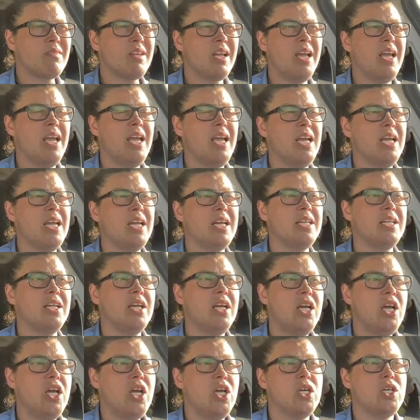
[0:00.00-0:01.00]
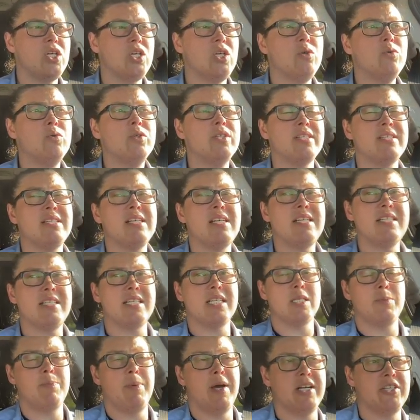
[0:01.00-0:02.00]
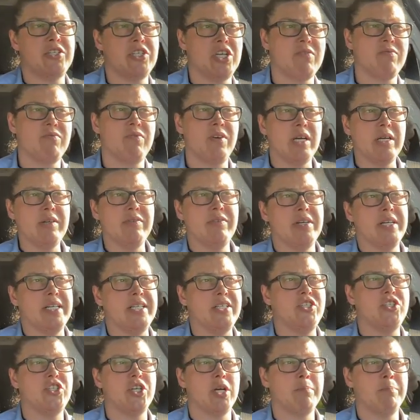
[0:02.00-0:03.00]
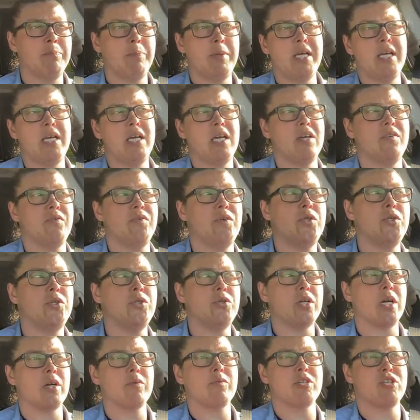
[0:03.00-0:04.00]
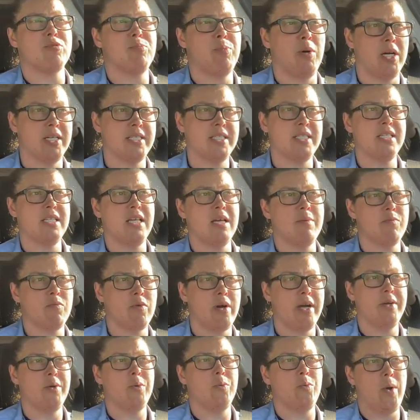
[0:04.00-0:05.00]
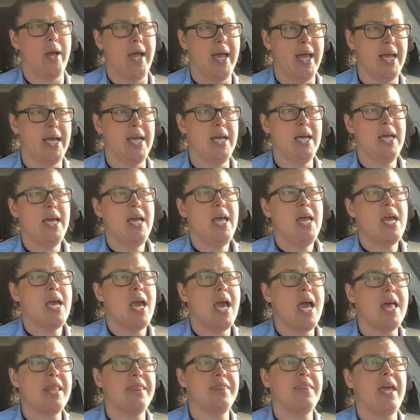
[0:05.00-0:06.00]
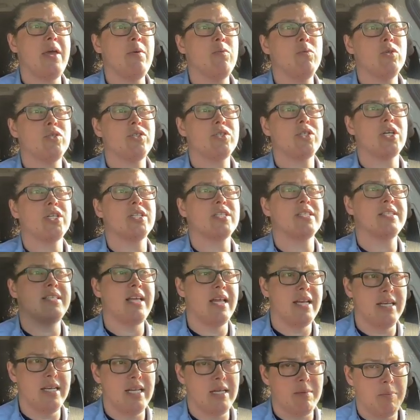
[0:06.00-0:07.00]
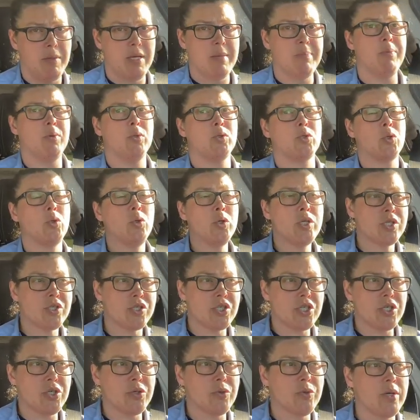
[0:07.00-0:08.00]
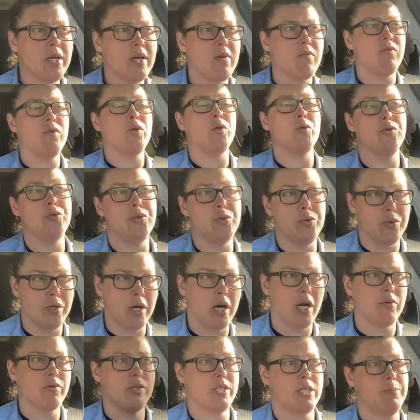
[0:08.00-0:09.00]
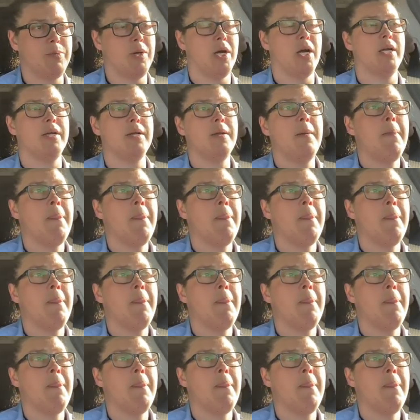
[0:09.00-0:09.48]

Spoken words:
And you will see dispatch get very, very jumpy if you do not respond to them right away, and they will start sending people towards you if you do not respond.